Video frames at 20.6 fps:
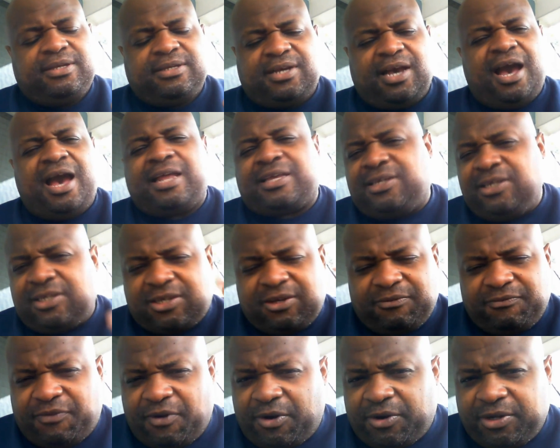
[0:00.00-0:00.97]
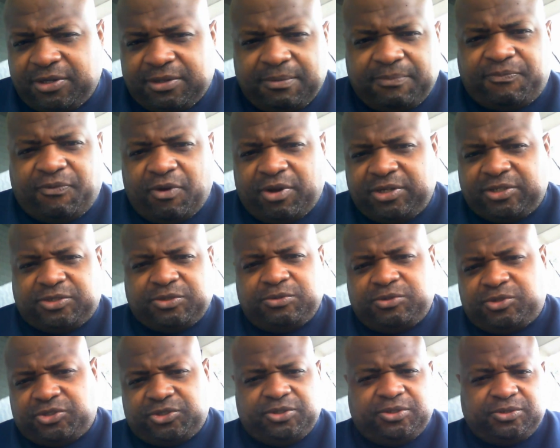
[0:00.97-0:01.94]
God could have converted them 42
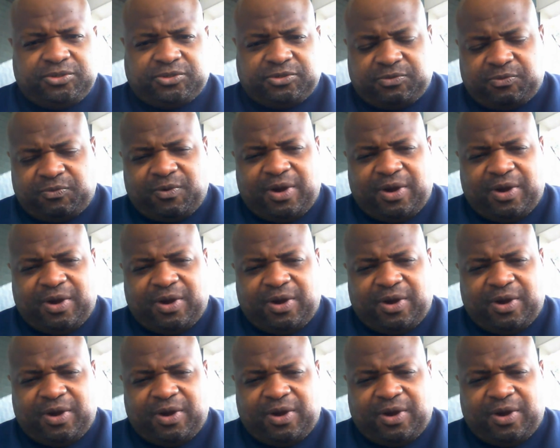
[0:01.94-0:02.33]
children